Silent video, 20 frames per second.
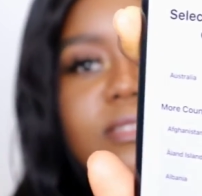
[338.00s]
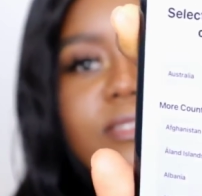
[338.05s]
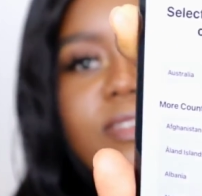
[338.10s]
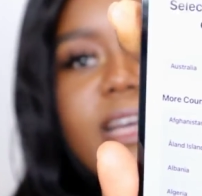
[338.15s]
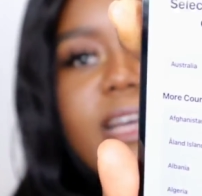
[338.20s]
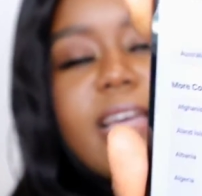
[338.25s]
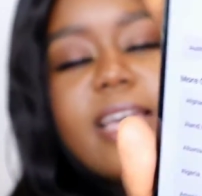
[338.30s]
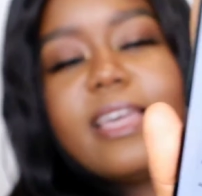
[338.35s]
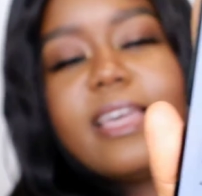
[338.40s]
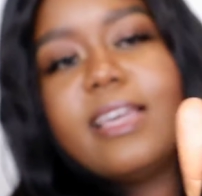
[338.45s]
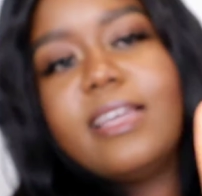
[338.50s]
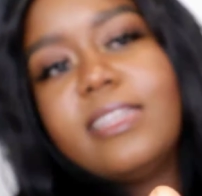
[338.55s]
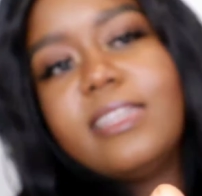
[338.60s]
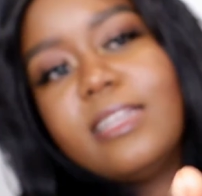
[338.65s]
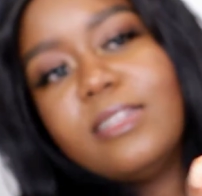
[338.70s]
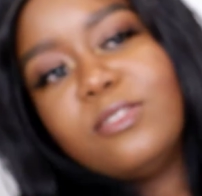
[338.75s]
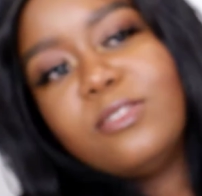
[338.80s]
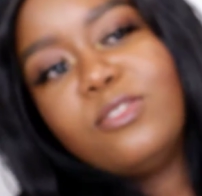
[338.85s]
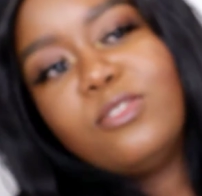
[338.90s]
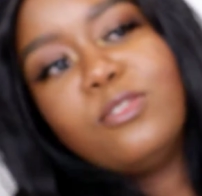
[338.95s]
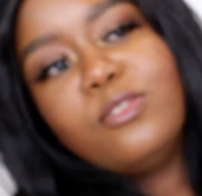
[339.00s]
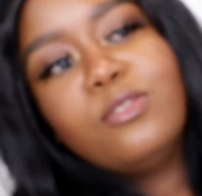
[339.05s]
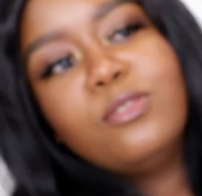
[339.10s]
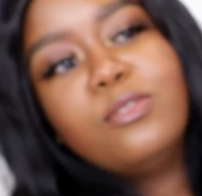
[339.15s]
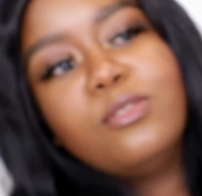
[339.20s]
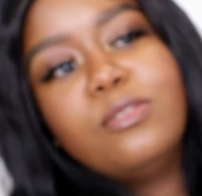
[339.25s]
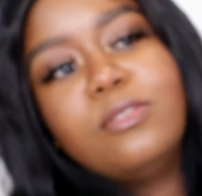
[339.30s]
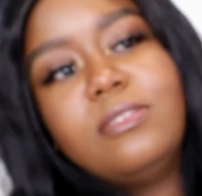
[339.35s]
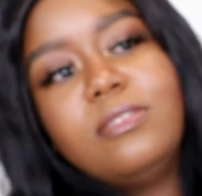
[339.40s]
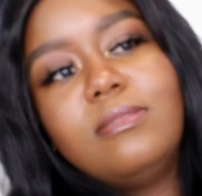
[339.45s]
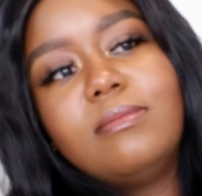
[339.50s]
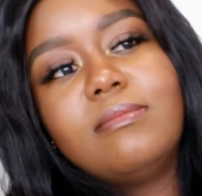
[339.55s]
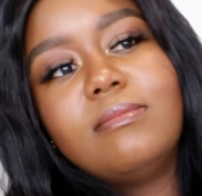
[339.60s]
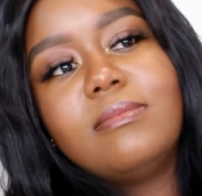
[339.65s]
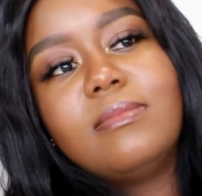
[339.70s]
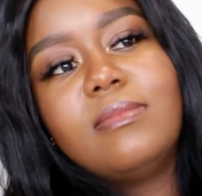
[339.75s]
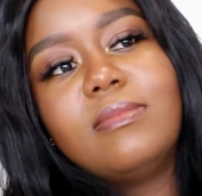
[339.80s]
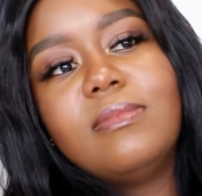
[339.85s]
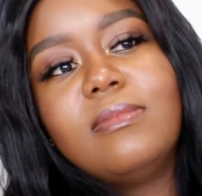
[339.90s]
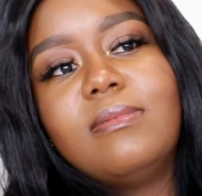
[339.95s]
to go ahead and choose,
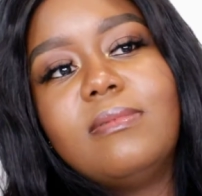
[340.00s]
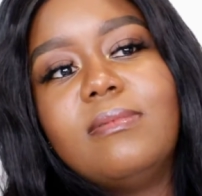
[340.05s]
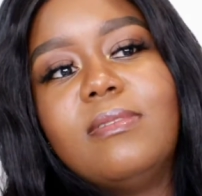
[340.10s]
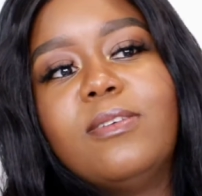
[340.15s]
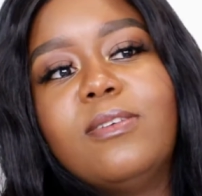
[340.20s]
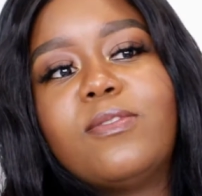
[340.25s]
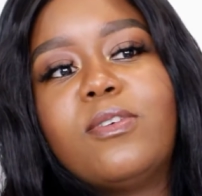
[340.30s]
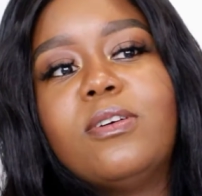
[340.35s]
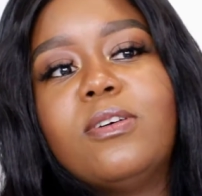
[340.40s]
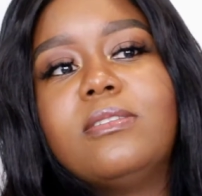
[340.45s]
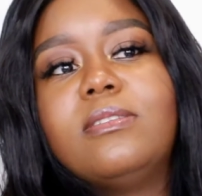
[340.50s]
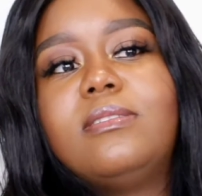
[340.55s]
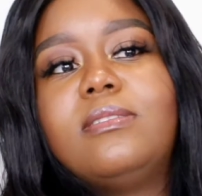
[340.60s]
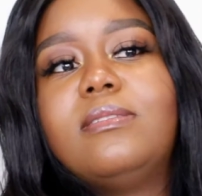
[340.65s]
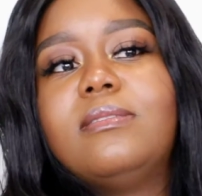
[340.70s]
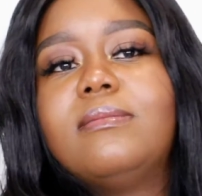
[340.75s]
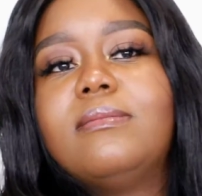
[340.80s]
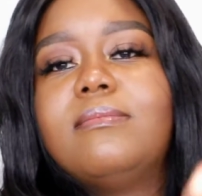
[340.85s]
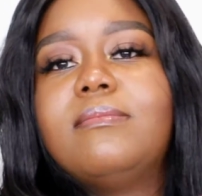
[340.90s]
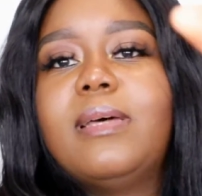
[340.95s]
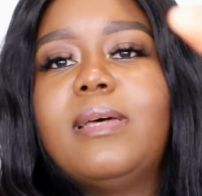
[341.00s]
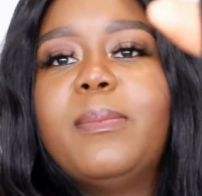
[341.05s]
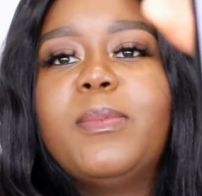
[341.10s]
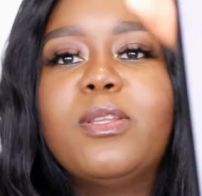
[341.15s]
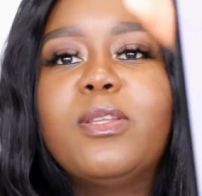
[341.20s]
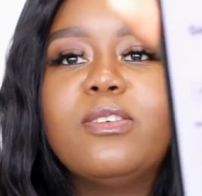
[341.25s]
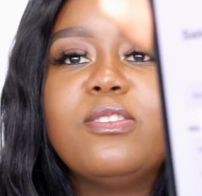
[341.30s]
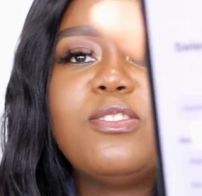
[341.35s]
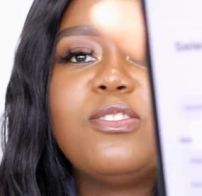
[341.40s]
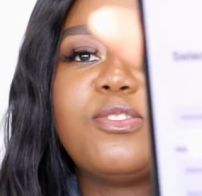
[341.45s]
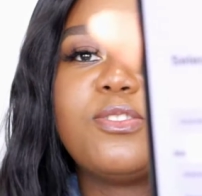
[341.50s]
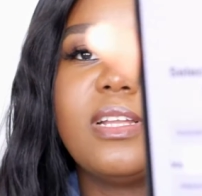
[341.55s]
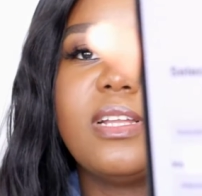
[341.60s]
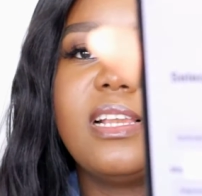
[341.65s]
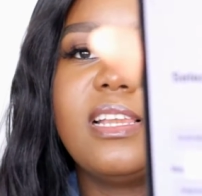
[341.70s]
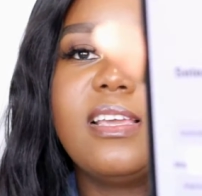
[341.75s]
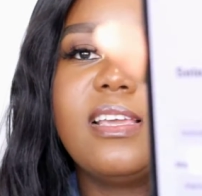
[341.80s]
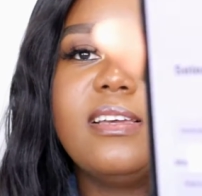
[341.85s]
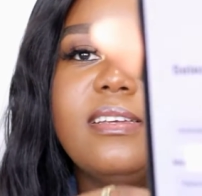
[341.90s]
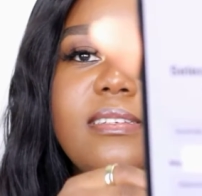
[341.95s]
of course I'm in
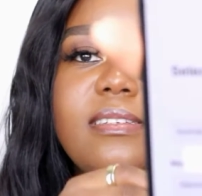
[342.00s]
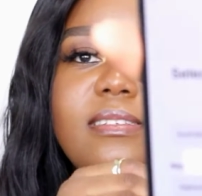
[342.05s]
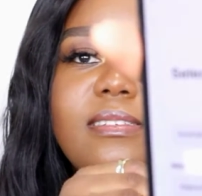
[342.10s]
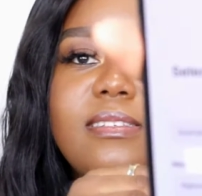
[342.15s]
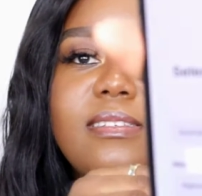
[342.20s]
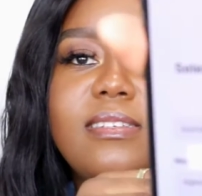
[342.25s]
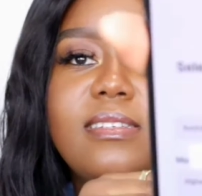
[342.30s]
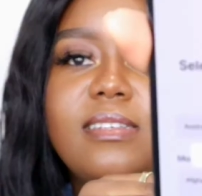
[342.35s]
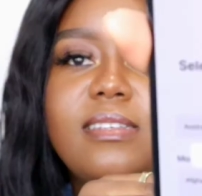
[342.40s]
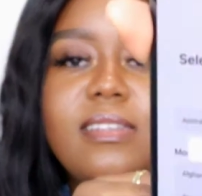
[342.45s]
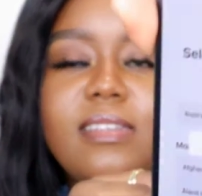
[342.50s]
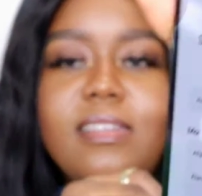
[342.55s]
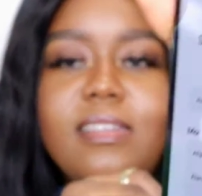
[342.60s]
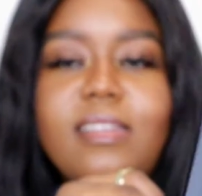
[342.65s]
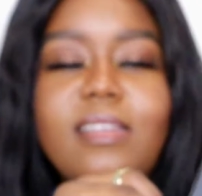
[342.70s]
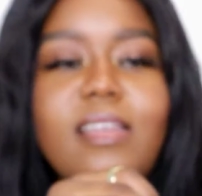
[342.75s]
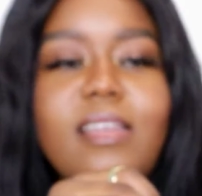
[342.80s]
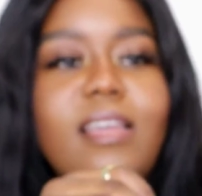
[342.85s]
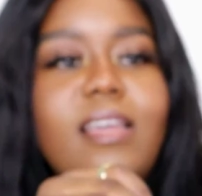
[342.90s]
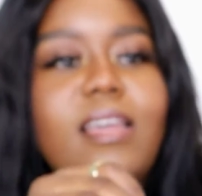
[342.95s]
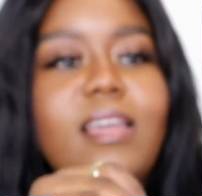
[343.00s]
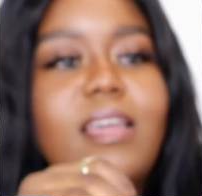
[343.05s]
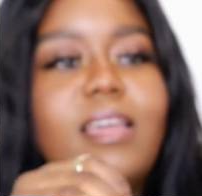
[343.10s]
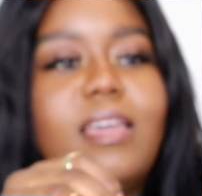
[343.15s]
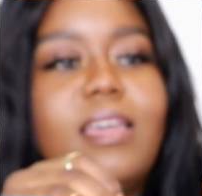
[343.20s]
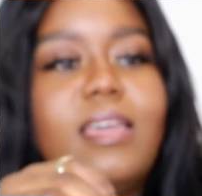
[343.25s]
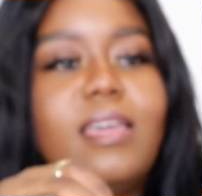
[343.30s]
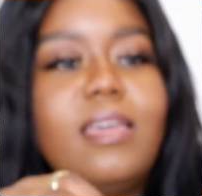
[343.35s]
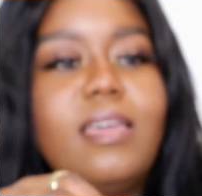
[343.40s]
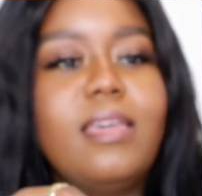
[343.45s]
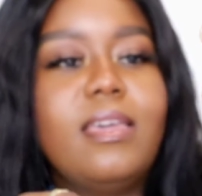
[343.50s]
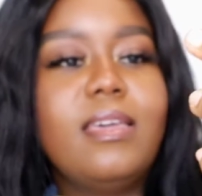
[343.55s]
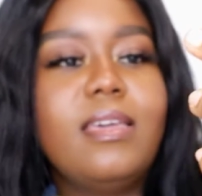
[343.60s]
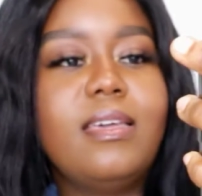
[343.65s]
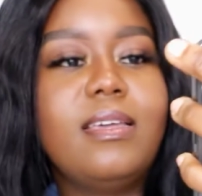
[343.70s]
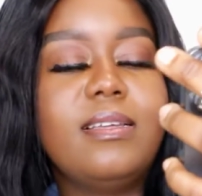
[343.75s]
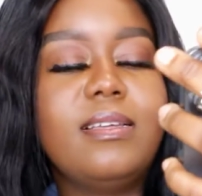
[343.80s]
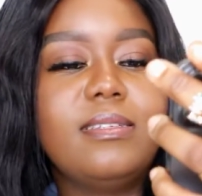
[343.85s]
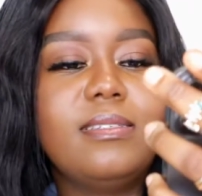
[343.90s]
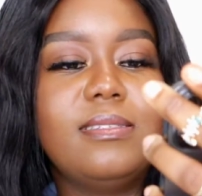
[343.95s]
Australia,
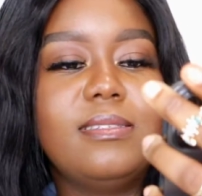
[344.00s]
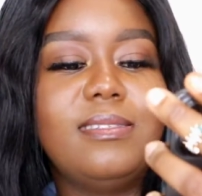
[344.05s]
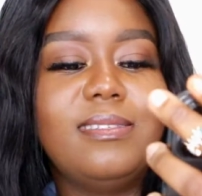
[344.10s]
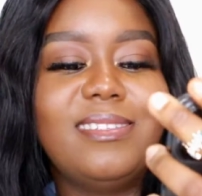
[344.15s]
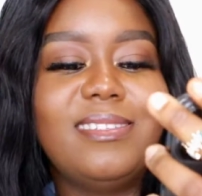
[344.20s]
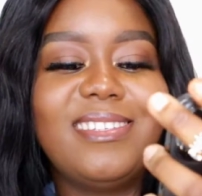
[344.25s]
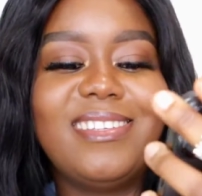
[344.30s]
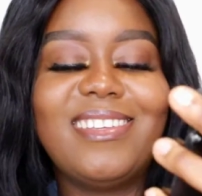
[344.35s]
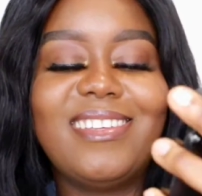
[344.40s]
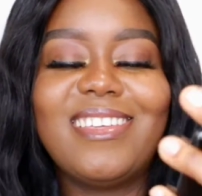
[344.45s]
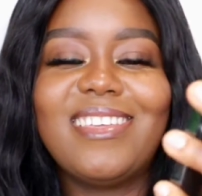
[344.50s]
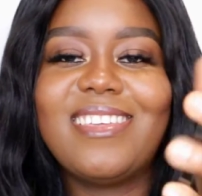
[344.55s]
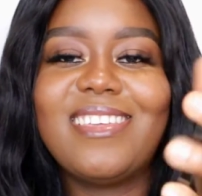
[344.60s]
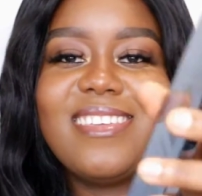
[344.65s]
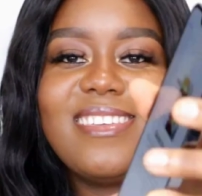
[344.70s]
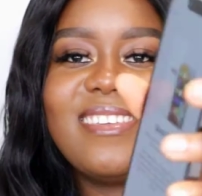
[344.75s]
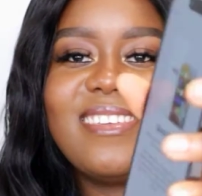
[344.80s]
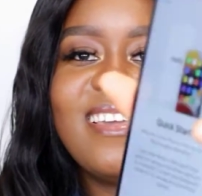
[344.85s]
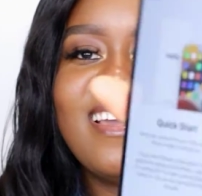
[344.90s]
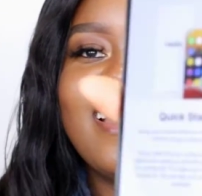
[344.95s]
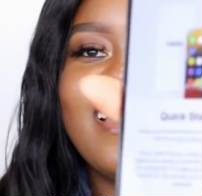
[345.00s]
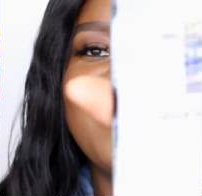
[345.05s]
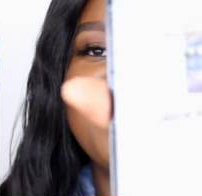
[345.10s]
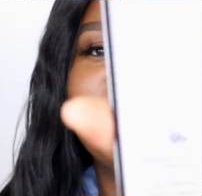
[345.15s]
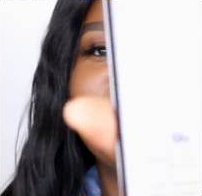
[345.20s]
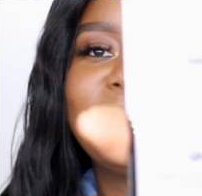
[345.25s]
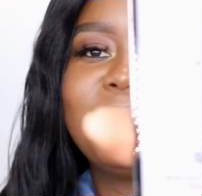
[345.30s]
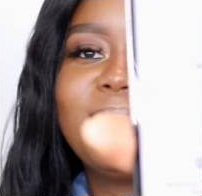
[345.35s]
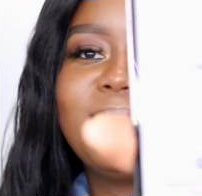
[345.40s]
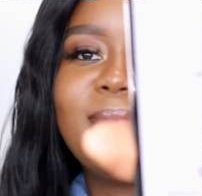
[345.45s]
and yeah.